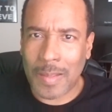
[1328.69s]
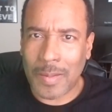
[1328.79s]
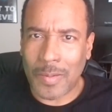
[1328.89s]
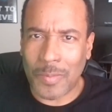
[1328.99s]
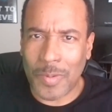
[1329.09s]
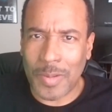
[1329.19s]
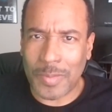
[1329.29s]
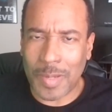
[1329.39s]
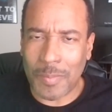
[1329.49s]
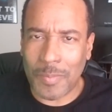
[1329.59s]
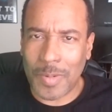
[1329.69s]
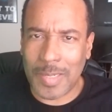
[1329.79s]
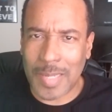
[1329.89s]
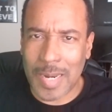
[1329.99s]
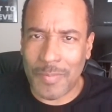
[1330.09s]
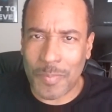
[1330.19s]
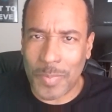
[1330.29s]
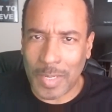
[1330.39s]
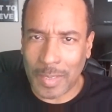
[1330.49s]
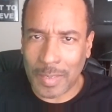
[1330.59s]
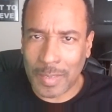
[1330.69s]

On a real tip, what does that even mean?